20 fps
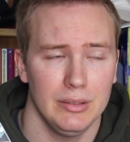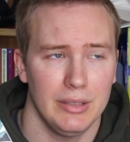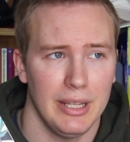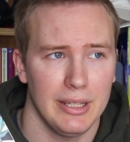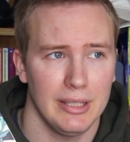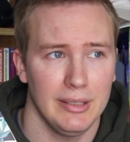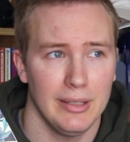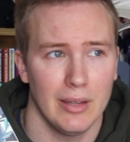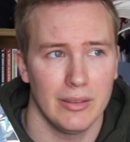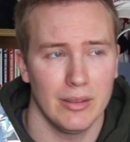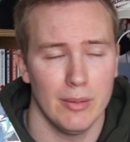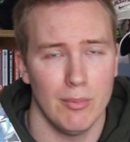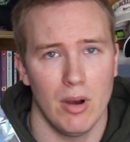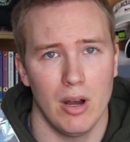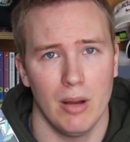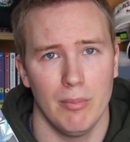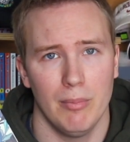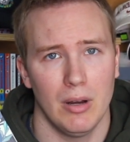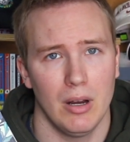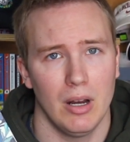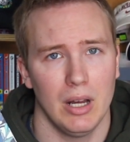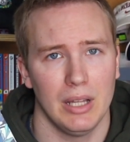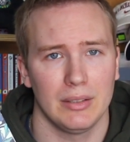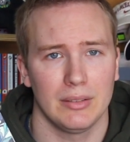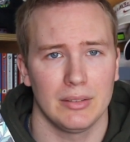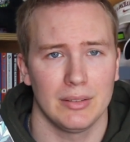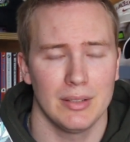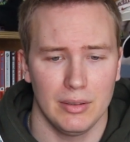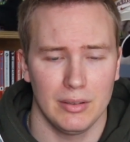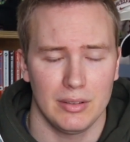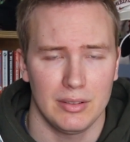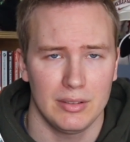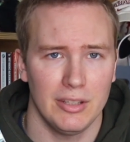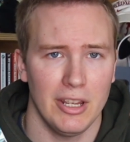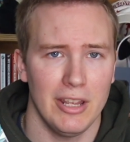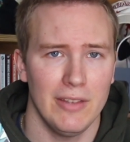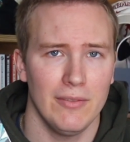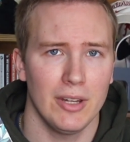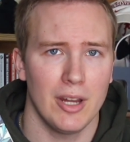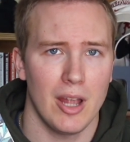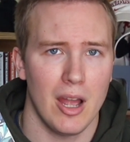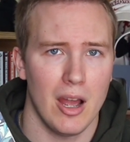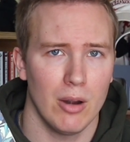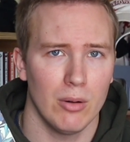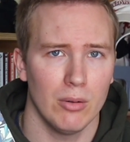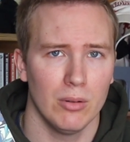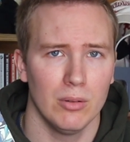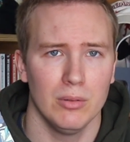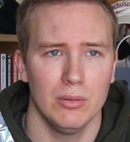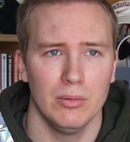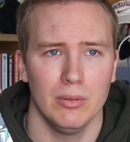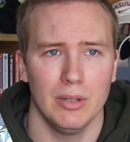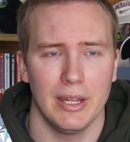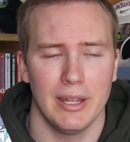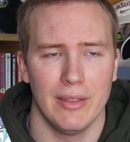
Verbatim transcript: taking out the mob boss, saving Haru,